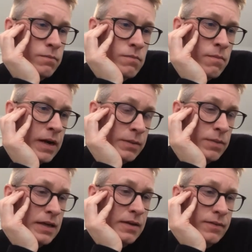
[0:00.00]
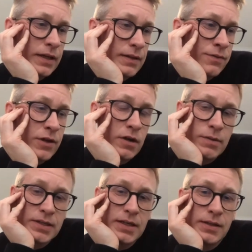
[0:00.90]
might believe that Ethereum
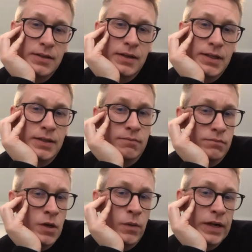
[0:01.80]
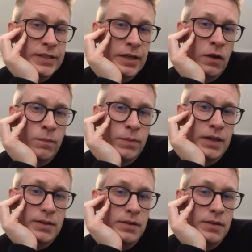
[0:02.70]
is it and no one else can compete.